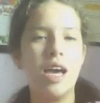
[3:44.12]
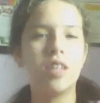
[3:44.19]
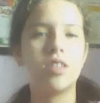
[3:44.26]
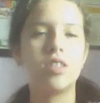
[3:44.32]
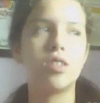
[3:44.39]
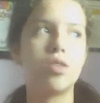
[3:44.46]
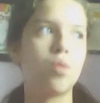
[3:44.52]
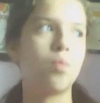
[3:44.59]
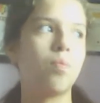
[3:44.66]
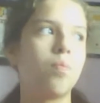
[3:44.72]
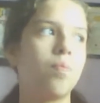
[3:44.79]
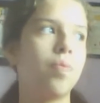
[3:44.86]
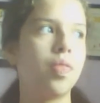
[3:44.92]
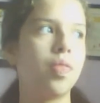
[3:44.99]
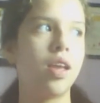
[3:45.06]
It's
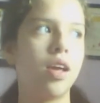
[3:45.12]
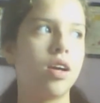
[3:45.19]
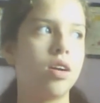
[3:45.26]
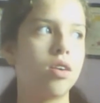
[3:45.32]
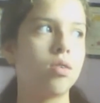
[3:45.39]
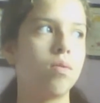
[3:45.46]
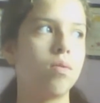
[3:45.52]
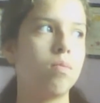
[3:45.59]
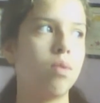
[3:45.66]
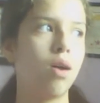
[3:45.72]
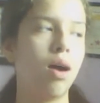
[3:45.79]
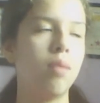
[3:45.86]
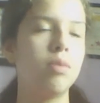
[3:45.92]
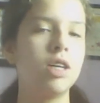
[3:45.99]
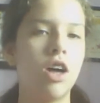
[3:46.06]

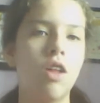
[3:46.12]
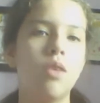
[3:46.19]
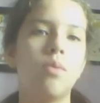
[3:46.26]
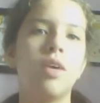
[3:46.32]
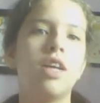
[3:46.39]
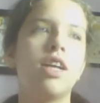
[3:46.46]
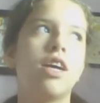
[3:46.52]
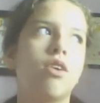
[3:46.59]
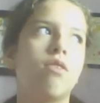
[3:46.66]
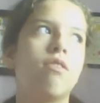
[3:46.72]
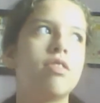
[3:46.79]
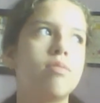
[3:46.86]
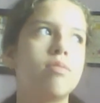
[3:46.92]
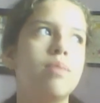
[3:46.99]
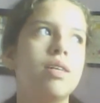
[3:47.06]
probably Halloween and
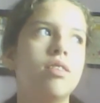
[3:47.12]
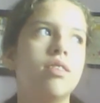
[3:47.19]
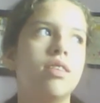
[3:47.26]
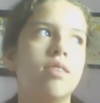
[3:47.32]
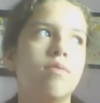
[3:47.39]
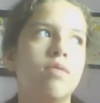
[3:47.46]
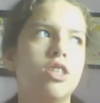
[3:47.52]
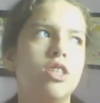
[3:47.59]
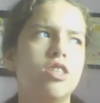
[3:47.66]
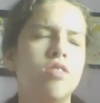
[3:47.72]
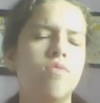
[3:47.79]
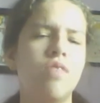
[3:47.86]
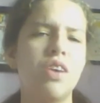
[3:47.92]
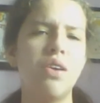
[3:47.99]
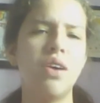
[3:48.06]
Christmas, which is
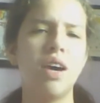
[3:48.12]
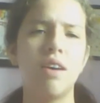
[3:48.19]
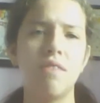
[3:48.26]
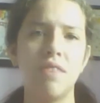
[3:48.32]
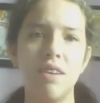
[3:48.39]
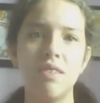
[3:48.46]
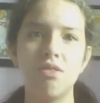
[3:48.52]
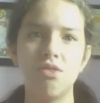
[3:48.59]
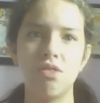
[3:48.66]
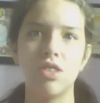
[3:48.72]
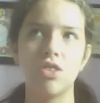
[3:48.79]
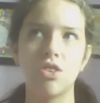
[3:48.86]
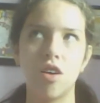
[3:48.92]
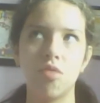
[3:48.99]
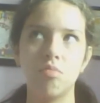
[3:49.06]
very a very
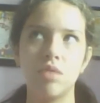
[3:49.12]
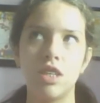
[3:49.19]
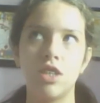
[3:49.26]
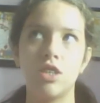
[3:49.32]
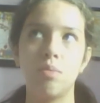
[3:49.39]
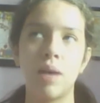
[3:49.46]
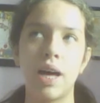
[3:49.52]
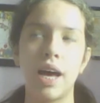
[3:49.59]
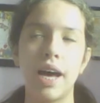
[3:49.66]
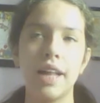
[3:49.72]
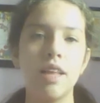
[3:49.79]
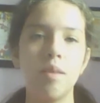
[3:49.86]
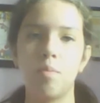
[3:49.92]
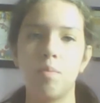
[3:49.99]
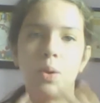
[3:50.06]
strange combination, but I
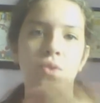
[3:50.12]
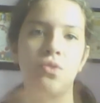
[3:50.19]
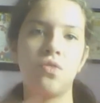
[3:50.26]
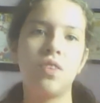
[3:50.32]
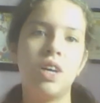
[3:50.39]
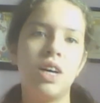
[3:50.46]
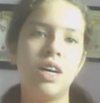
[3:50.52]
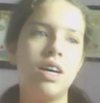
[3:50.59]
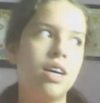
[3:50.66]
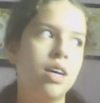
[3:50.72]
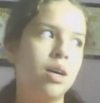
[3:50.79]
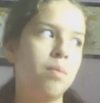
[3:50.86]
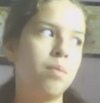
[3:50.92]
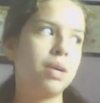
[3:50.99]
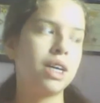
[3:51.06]
love
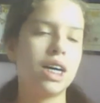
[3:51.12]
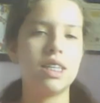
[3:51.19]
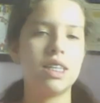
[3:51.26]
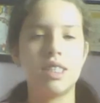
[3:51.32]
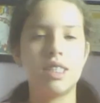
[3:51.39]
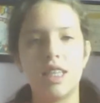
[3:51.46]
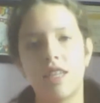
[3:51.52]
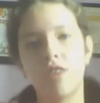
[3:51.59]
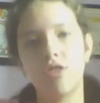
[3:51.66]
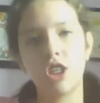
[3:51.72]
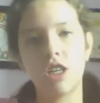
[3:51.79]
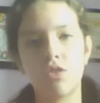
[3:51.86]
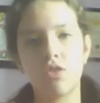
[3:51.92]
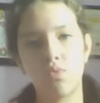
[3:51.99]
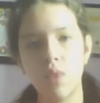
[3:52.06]
both because they're
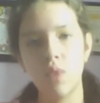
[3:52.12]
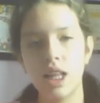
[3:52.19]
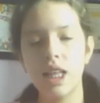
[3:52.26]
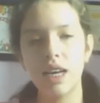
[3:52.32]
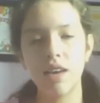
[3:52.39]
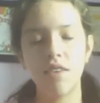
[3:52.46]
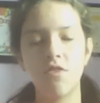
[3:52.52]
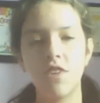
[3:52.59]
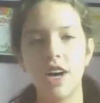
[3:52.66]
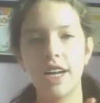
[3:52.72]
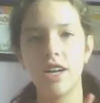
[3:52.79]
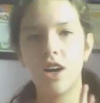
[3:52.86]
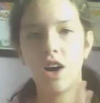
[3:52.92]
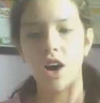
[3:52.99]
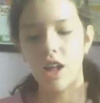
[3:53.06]
just really
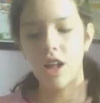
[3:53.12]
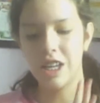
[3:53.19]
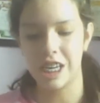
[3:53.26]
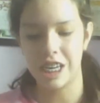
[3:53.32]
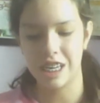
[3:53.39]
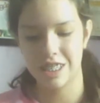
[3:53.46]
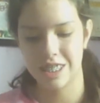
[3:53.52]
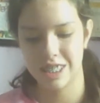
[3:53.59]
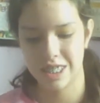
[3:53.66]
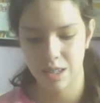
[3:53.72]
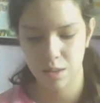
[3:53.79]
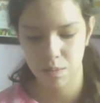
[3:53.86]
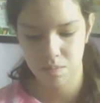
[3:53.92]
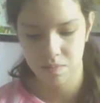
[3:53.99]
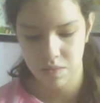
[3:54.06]
fun holidays.
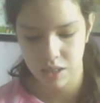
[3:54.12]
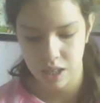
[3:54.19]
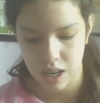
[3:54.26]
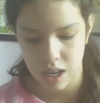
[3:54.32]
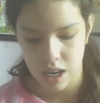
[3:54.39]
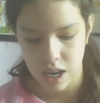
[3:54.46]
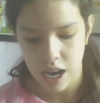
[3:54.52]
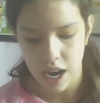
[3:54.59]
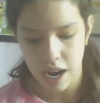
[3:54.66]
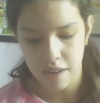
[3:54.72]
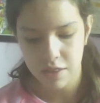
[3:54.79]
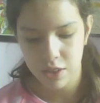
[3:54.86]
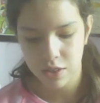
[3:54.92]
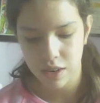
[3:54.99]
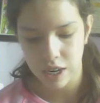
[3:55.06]

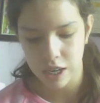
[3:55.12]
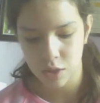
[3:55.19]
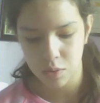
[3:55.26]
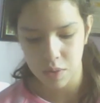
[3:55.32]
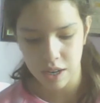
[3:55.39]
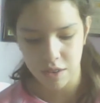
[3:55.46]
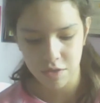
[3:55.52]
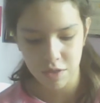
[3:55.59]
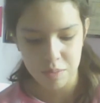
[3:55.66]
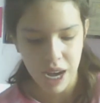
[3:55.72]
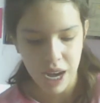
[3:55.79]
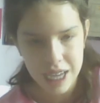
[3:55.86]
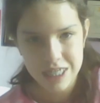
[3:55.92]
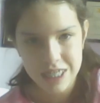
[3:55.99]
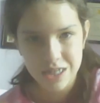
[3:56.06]
Have you graduated from
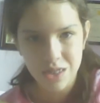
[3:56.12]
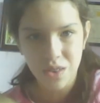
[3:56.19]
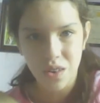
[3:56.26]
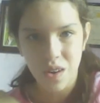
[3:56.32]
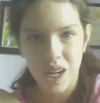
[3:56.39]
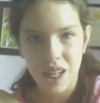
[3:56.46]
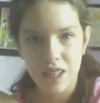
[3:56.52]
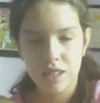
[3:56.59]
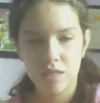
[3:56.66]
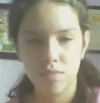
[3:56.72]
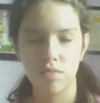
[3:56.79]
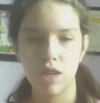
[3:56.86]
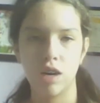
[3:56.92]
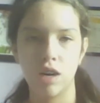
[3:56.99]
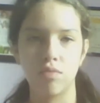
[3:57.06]
high school?
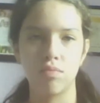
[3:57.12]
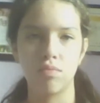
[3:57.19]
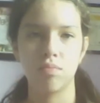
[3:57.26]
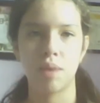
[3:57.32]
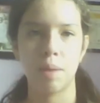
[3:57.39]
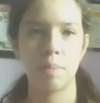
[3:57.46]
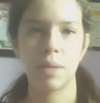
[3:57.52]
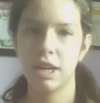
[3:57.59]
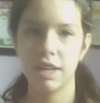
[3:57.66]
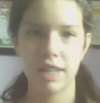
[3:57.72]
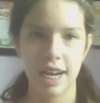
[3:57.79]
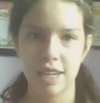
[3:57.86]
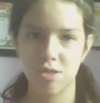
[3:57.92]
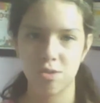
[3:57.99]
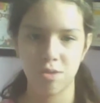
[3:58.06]
No, I'm not in
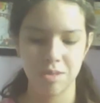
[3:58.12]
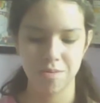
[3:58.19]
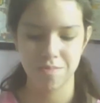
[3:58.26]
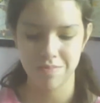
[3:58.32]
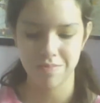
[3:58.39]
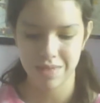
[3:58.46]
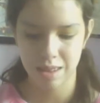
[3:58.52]
high school.